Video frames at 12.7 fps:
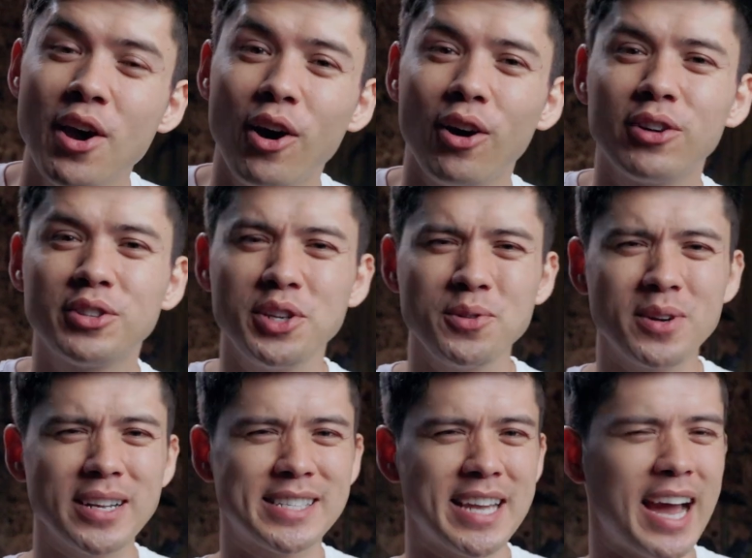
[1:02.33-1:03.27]
or do you want
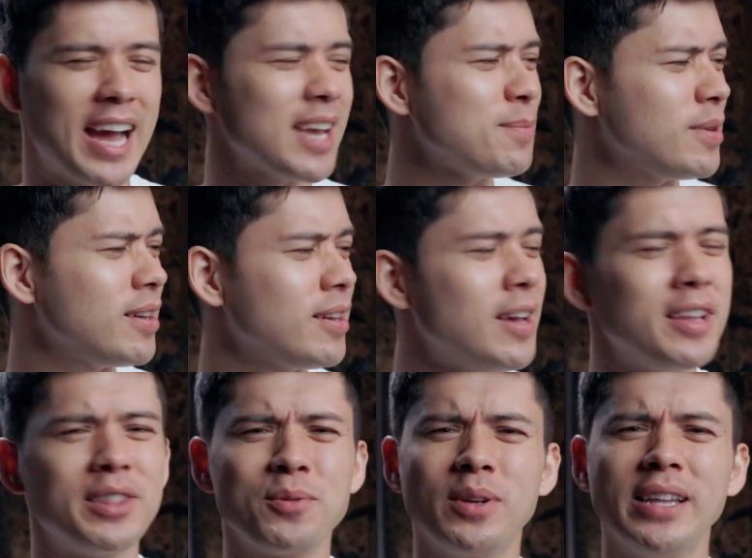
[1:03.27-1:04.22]
a timer
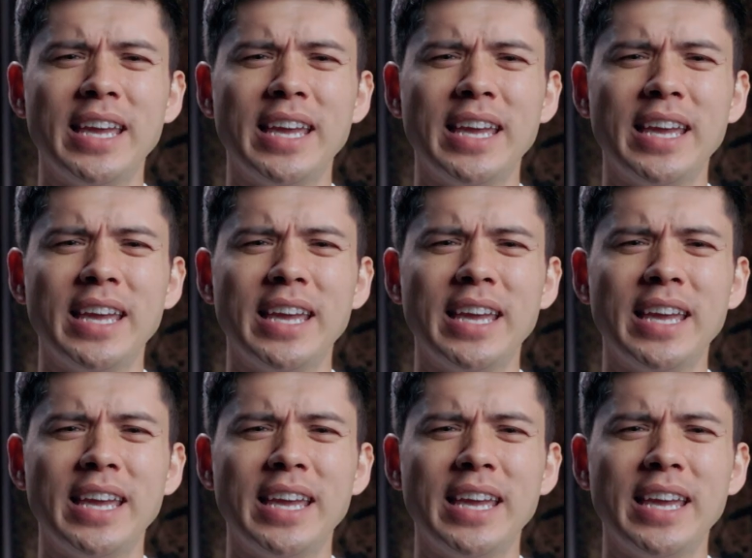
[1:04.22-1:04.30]
that will